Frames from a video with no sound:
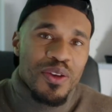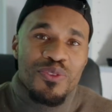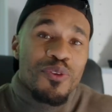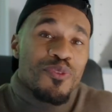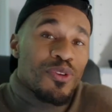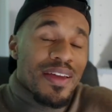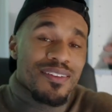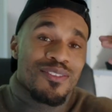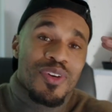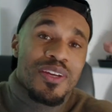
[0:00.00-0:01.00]
So if you like
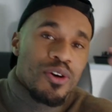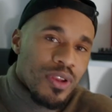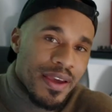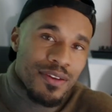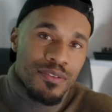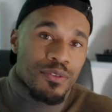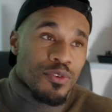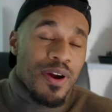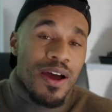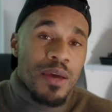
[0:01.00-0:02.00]
this video, like and
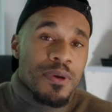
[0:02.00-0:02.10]
subscribe,